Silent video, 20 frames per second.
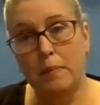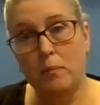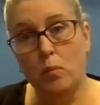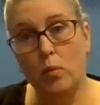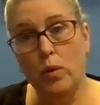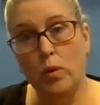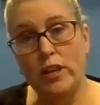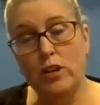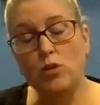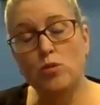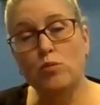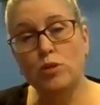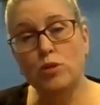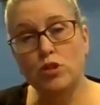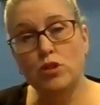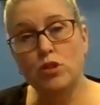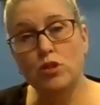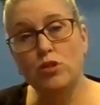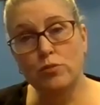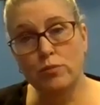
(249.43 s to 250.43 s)
when you
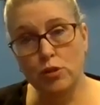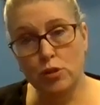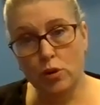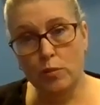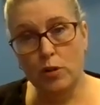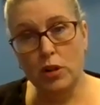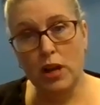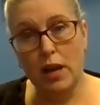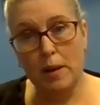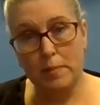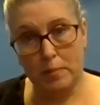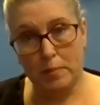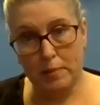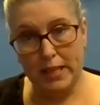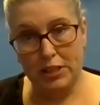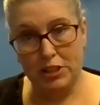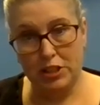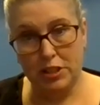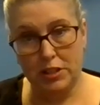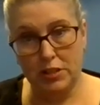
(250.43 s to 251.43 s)
resume normal
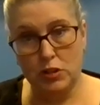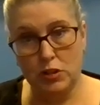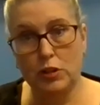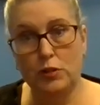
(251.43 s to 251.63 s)
operations,